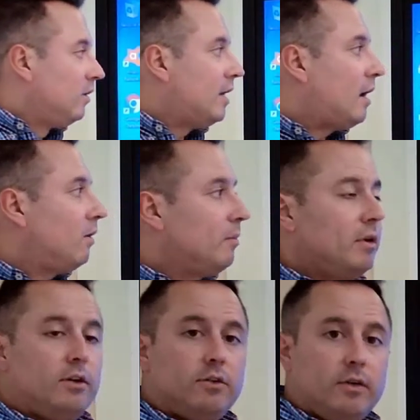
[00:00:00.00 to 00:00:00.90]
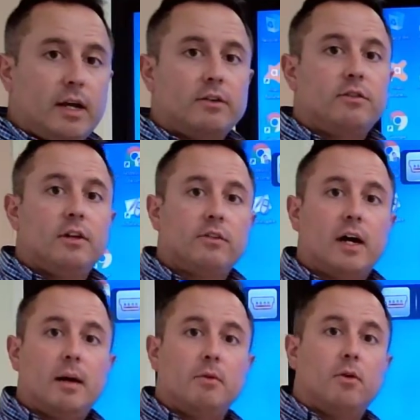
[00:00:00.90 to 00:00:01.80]
Now what I'm going to do next is
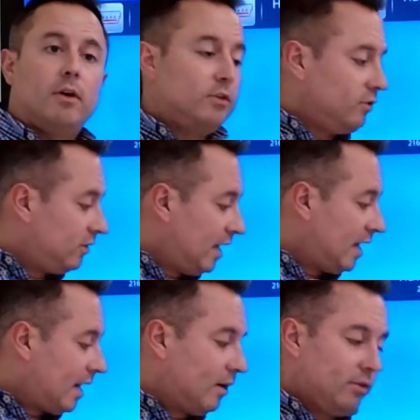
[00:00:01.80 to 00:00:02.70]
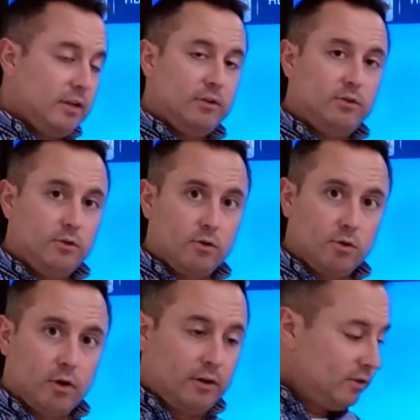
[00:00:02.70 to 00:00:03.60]
I'm going to take out these two
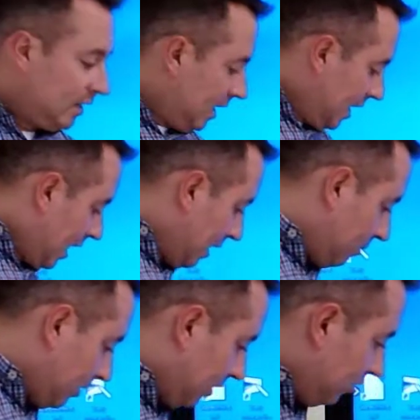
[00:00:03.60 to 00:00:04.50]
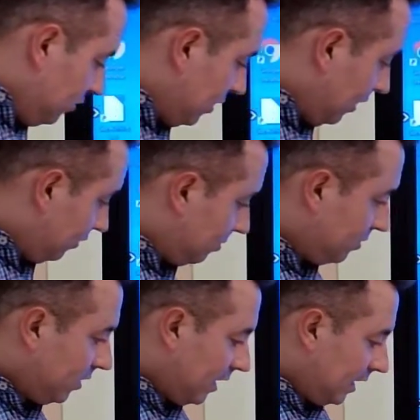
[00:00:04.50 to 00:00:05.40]
cords, and I'm going to just
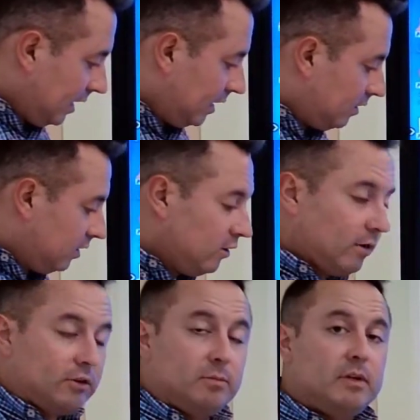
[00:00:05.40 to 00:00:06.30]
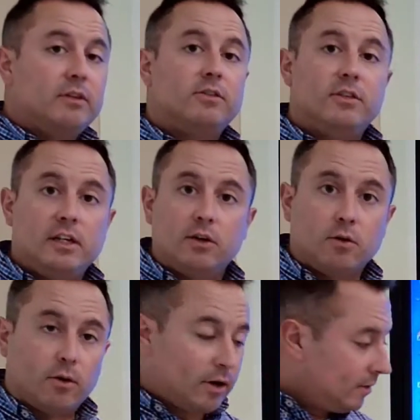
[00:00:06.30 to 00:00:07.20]
plug in the USB-C
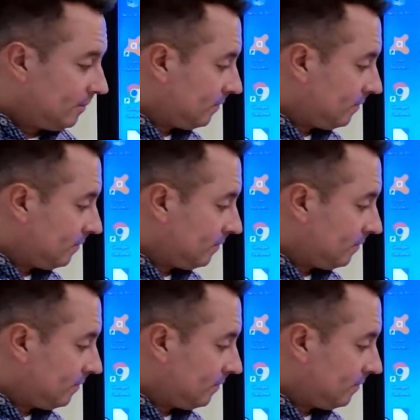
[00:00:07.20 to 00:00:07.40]
cord.